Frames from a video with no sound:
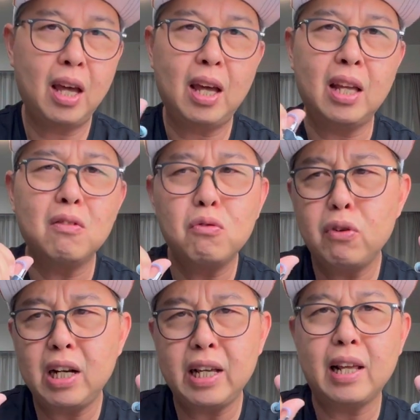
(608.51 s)
It
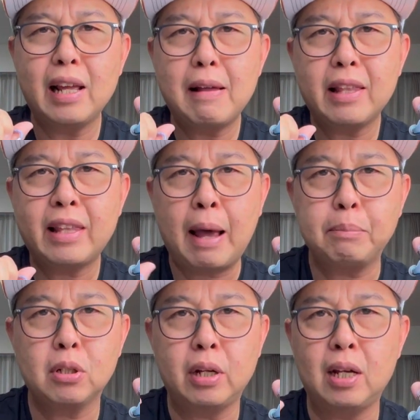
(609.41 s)
really
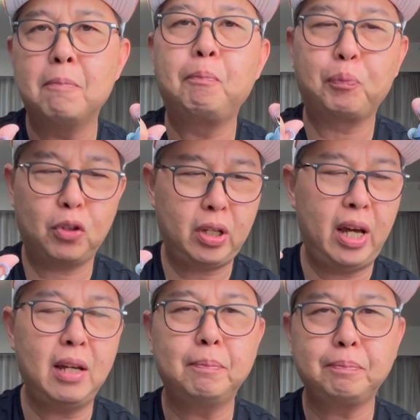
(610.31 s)
taps on it.
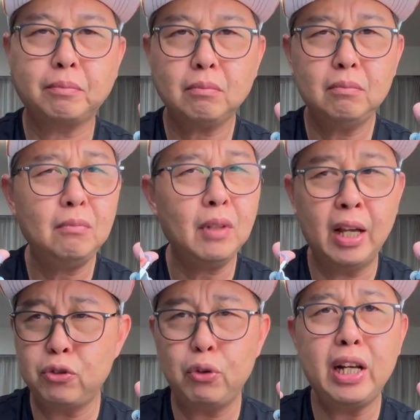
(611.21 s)
Okay,
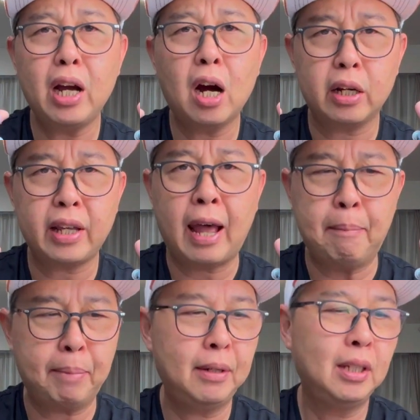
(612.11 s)
it's really hard
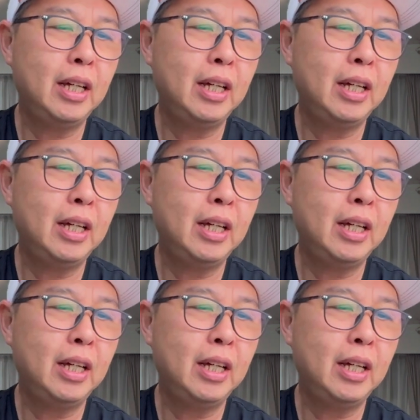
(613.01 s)
tap.